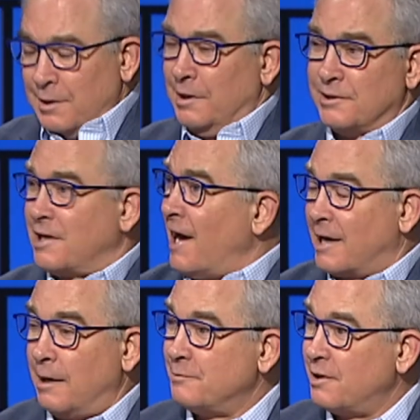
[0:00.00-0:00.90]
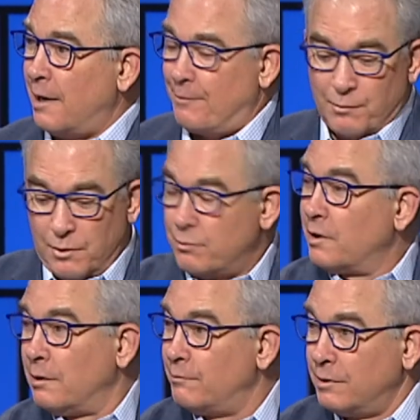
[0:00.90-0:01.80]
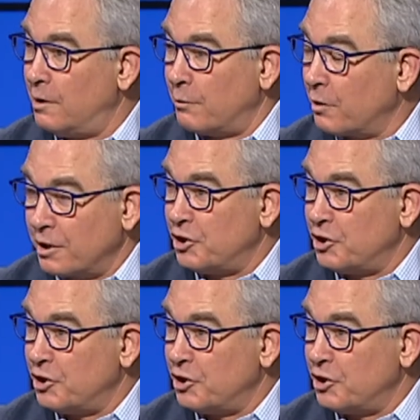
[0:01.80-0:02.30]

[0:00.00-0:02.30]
this guy comes up and we're gonna